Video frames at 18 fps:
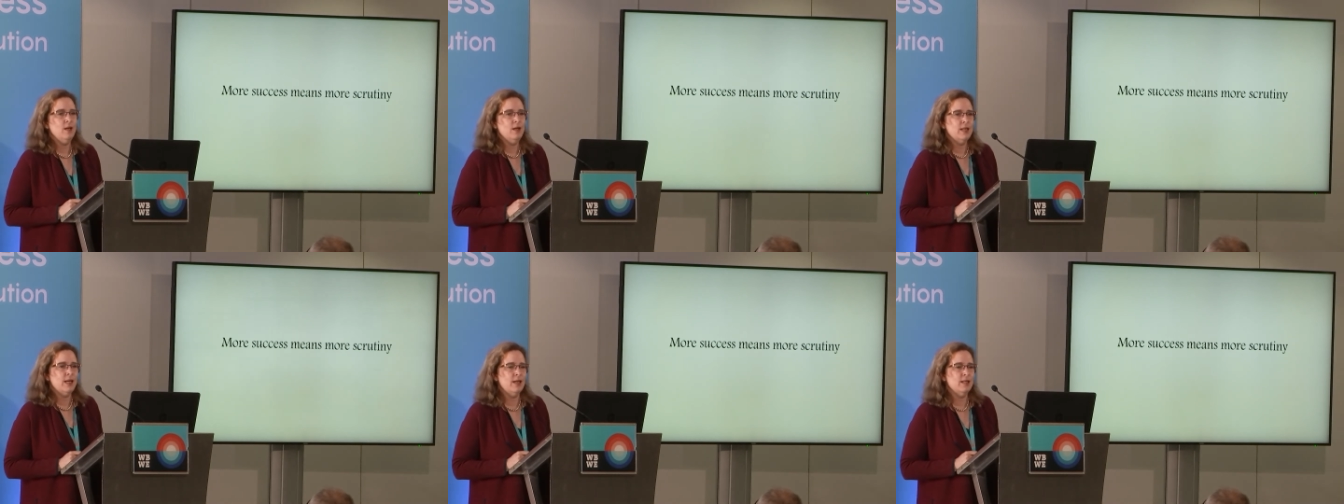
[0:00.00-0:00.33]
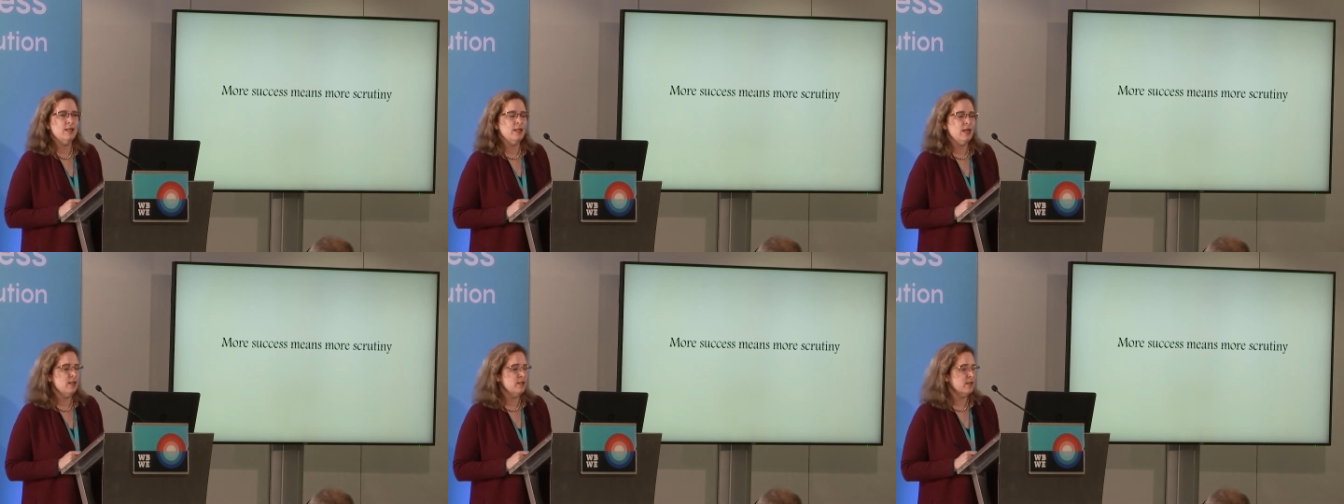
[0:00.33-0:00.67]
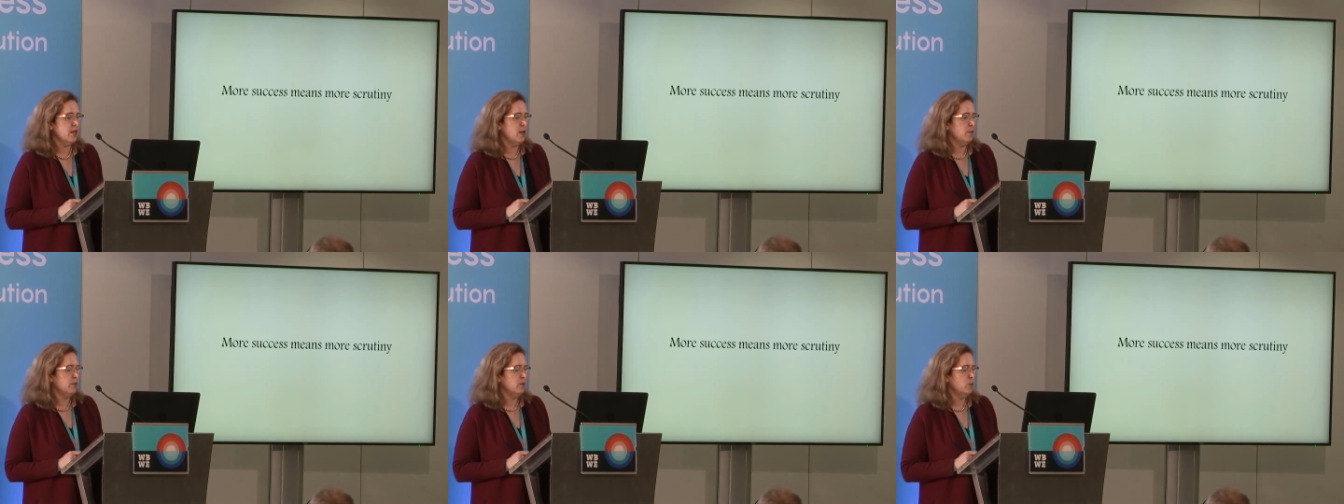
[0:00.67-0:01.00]
Now, in the last
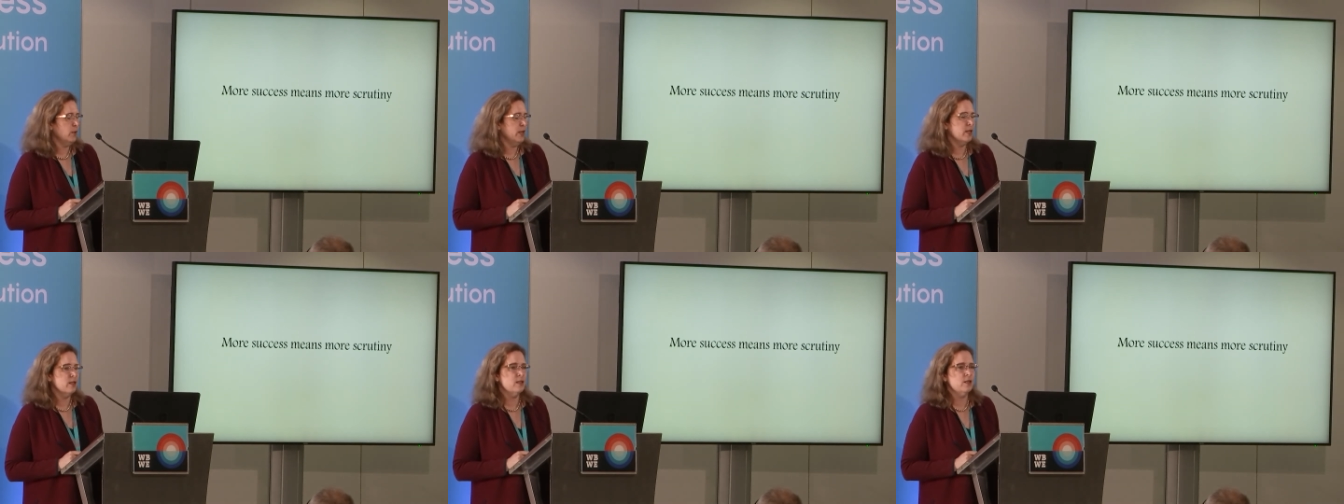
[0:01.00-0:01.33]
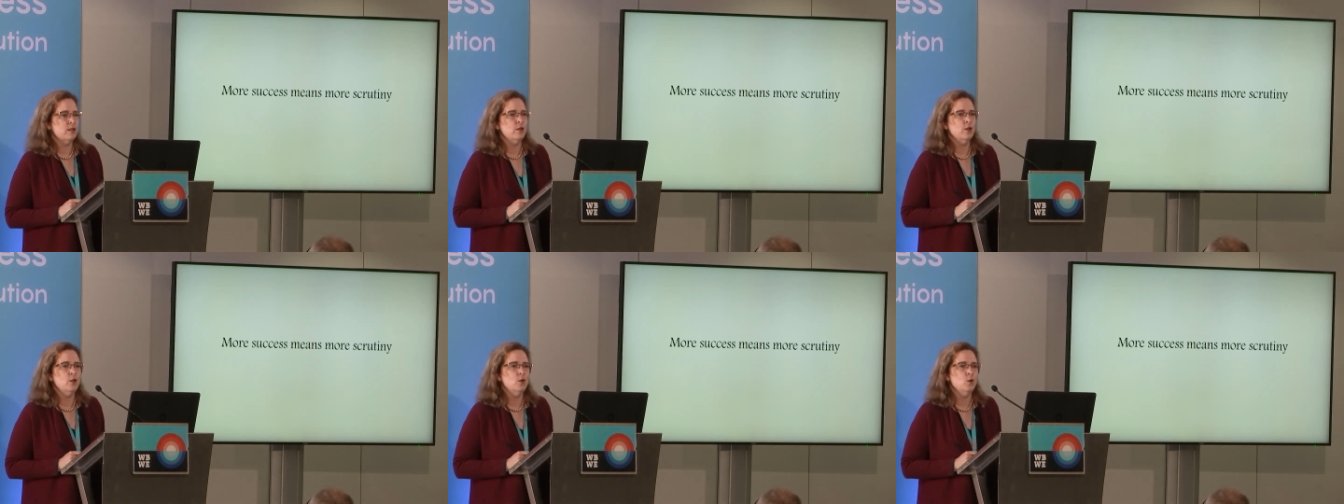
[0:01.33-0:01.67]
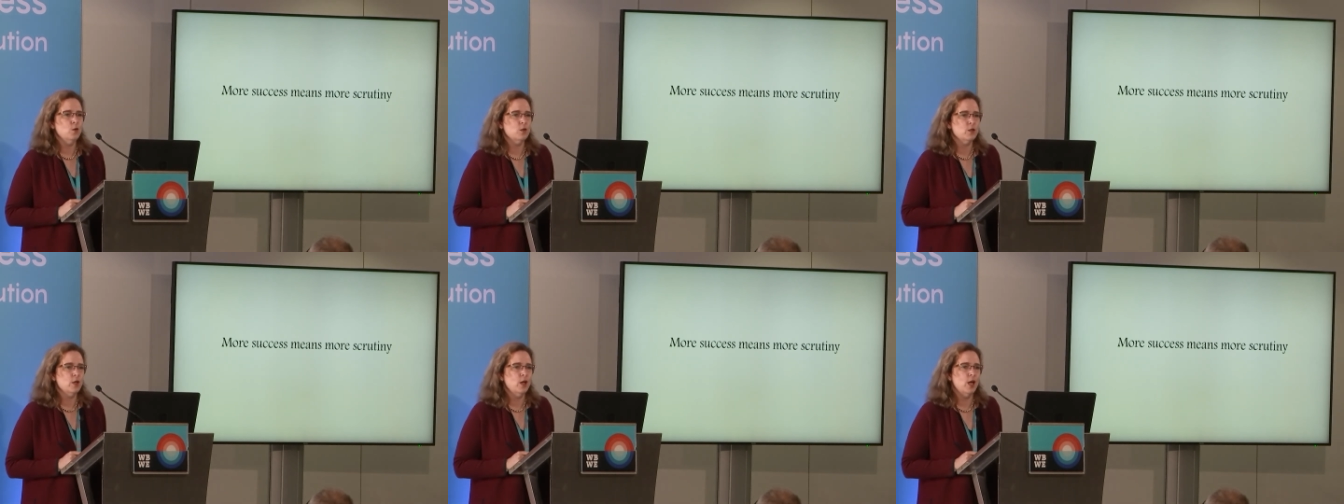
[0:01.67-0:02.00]
couple of weeks, the New
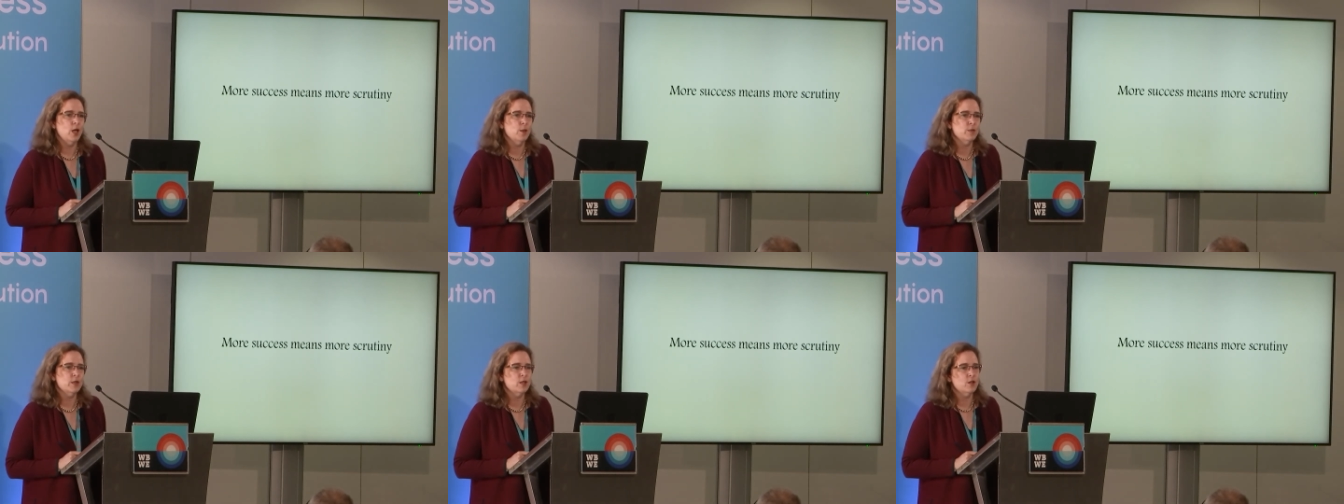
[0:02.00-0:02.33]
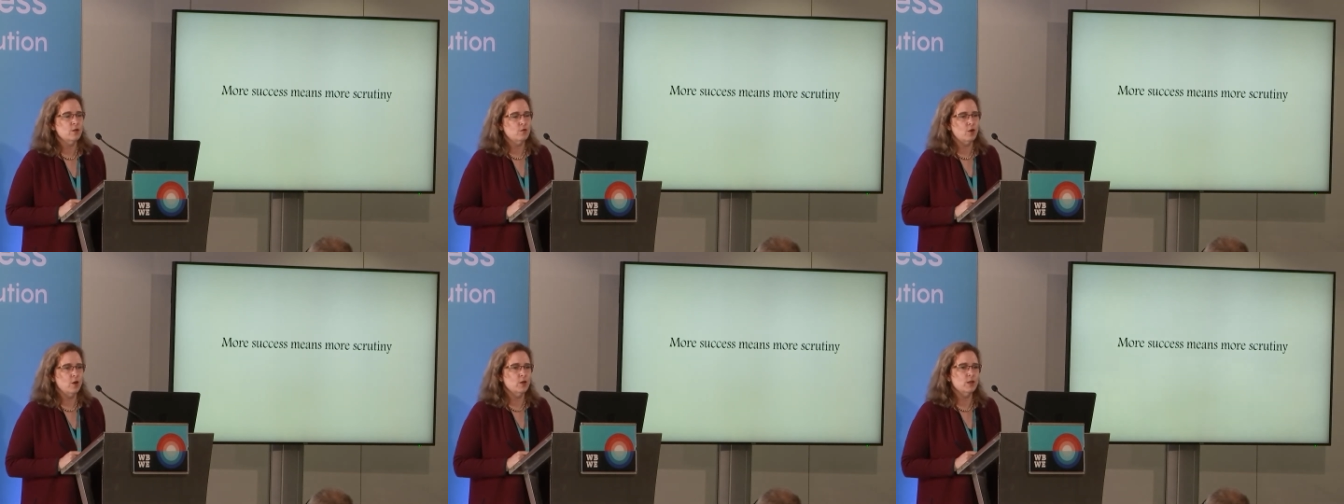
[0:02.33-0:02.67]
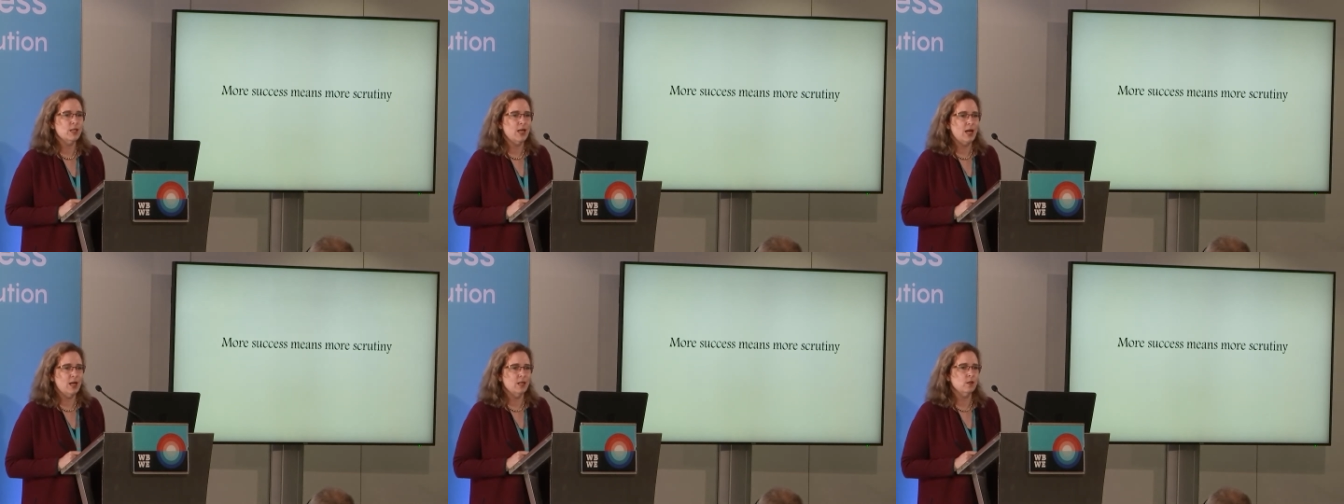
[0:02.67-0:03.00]
York Times wrote
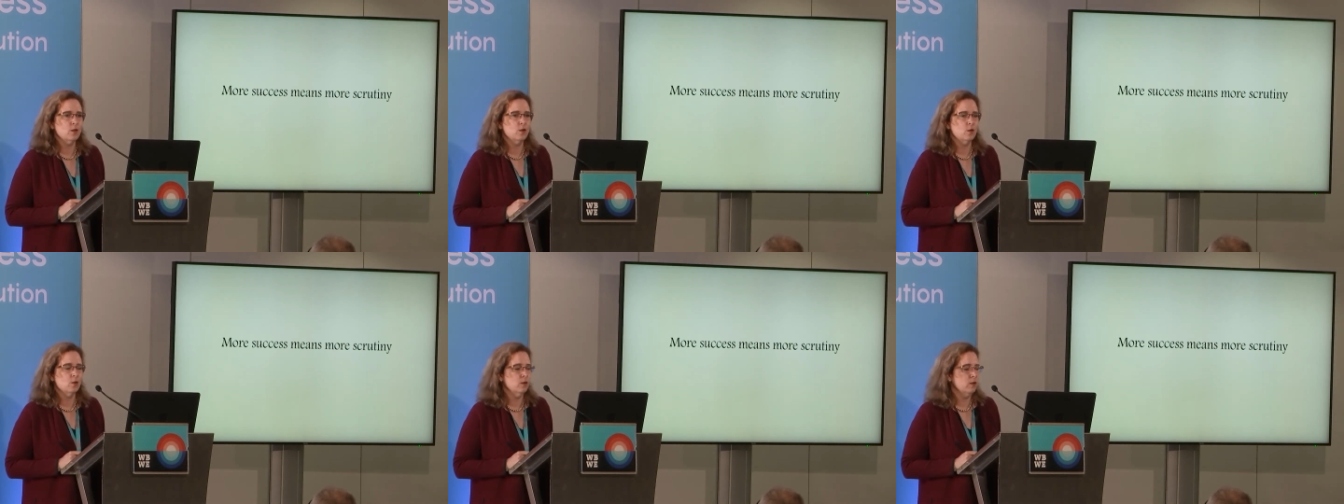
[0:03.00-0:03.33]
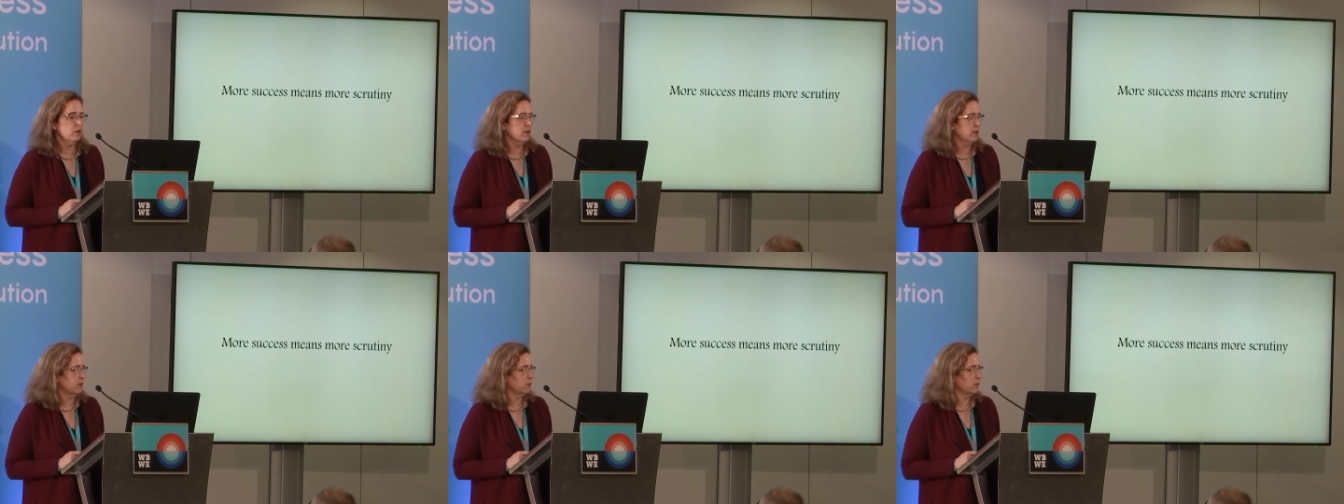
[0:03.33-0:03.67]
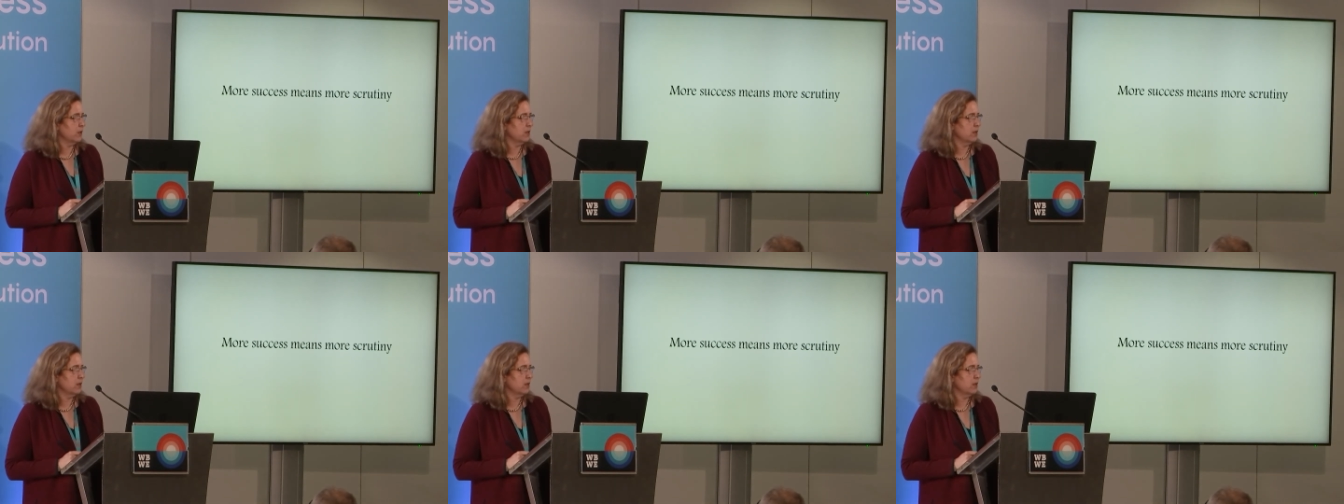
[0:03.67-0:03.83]
an article that was